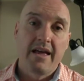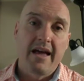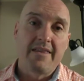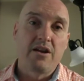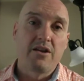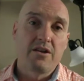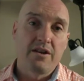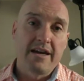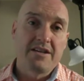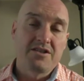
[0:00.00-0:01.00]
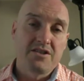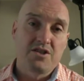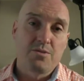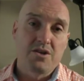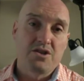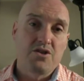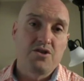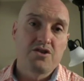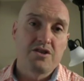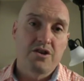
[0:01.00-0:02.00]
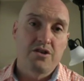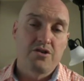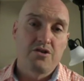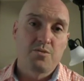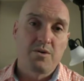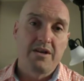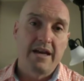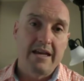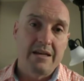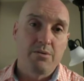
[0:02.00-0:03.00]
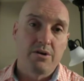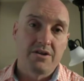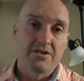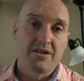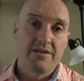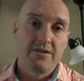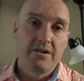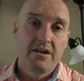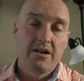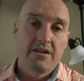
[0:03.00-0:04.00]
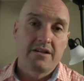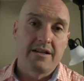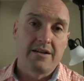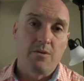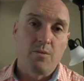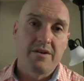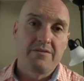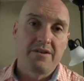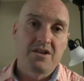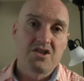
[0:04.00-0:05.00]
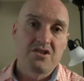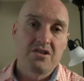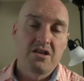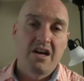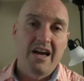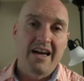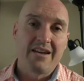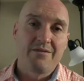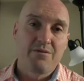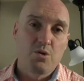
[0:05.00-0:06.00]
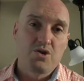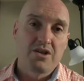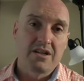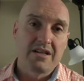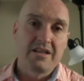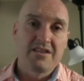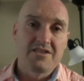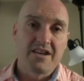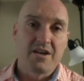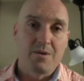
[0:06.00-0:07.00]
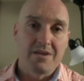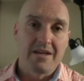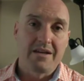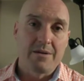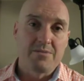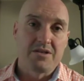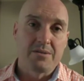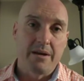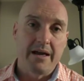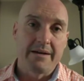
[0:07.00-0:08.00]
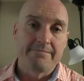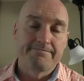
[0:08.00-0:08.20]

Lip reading: And that latter situation usually occurs when antibiotics are given to clear up one infection, and unfortunately the second one then comes into play.